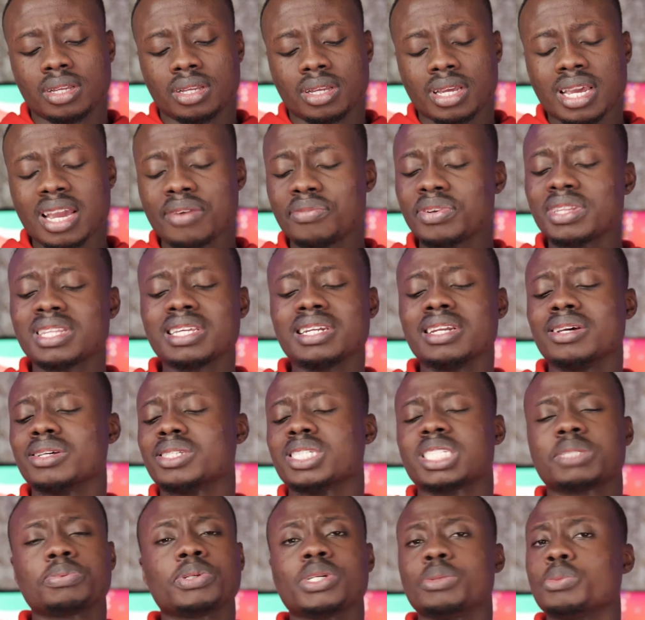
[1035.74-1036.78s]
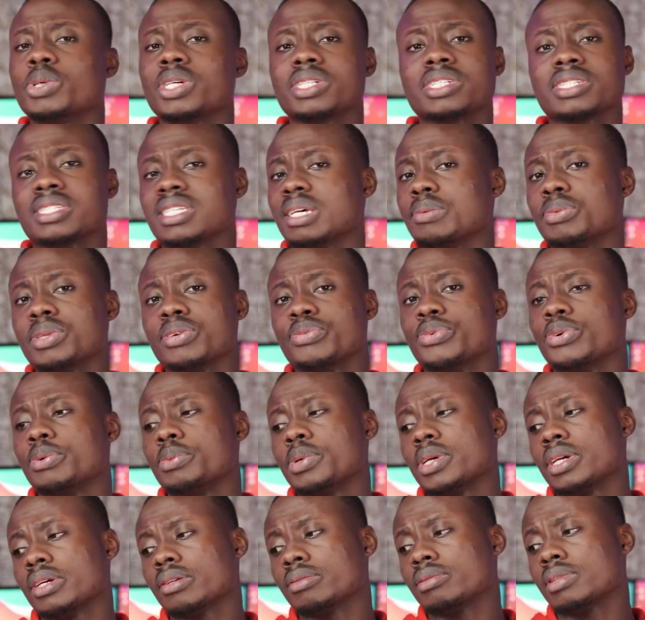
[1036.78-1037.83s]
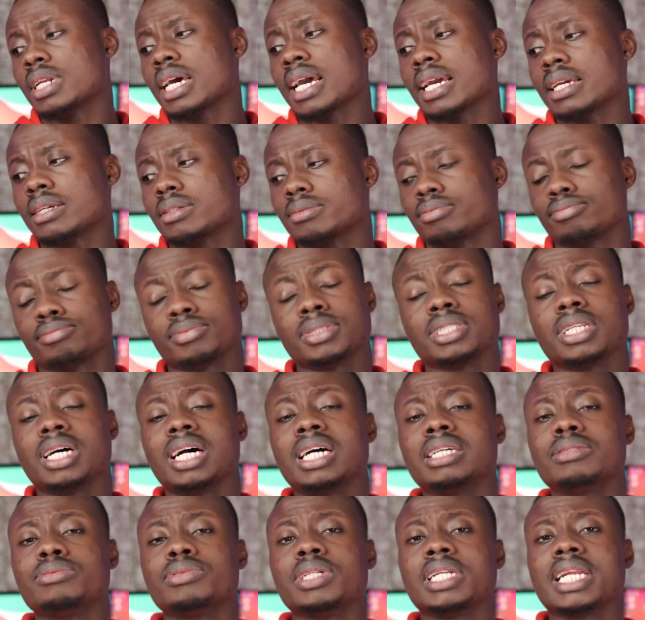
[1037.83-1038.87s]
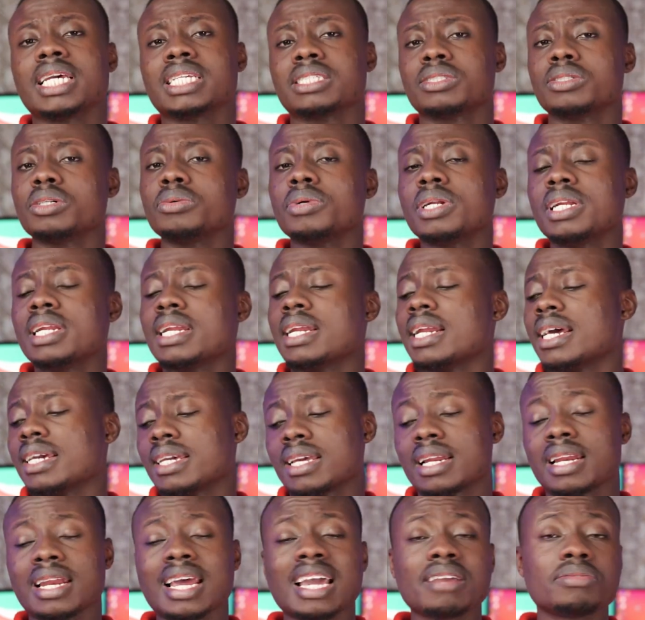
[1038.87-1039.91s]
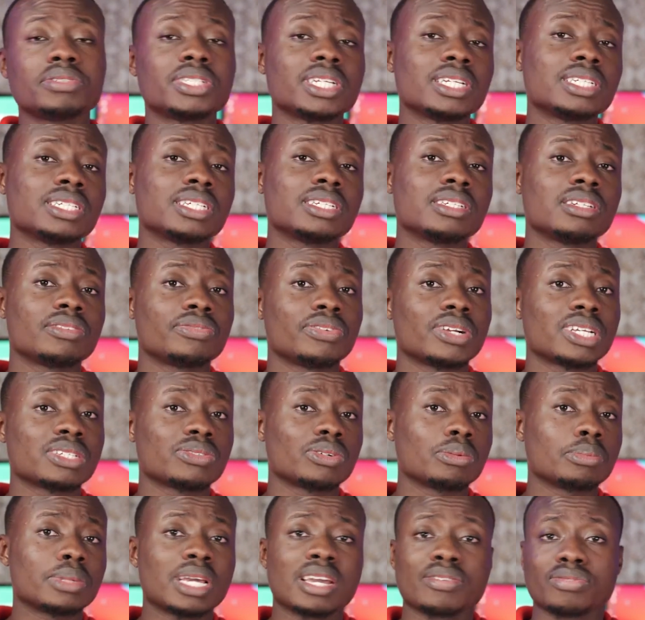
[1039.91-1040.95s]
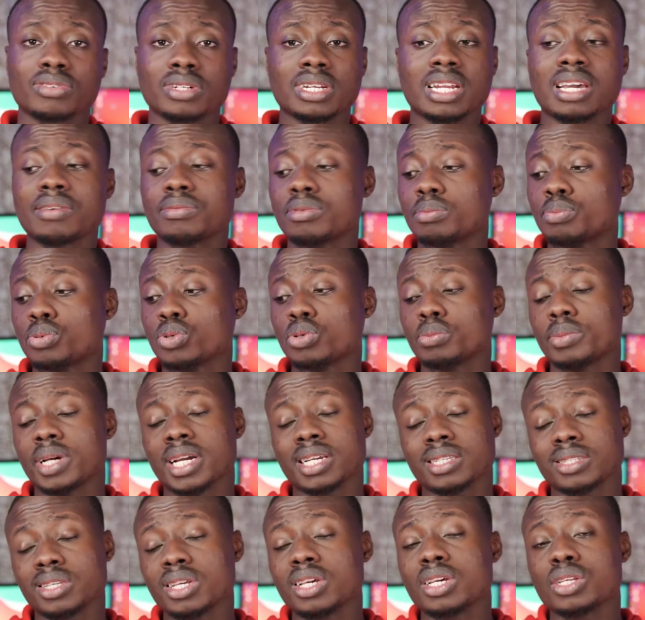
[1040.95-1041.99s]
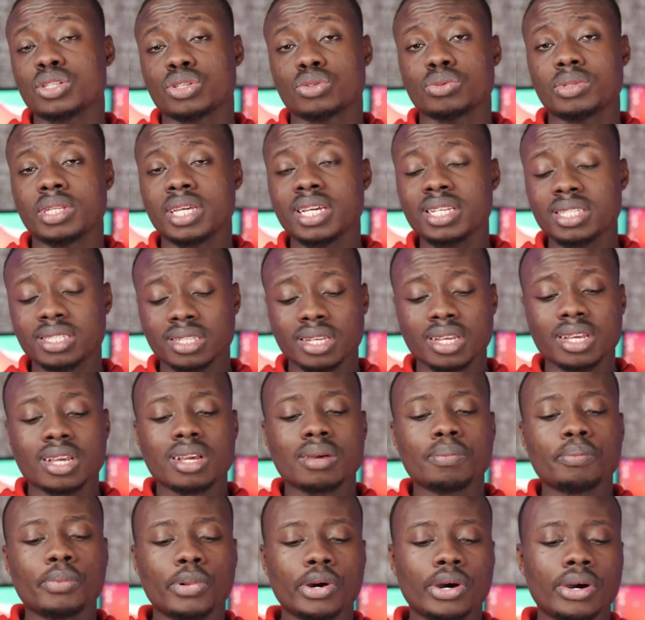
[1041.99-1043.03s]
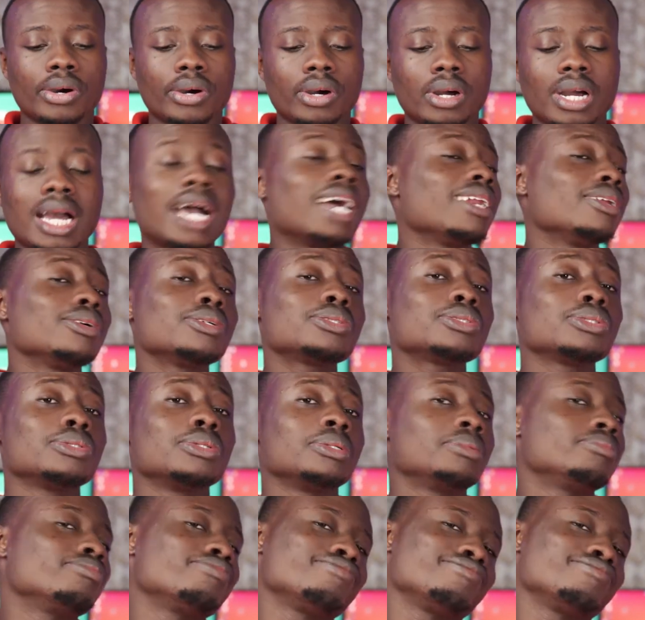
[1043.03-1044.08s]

Everything else is pretty much the same thing for me. Like, now there's not really like a life-changing difference from the iPhone 11 Pro Max to this. And also,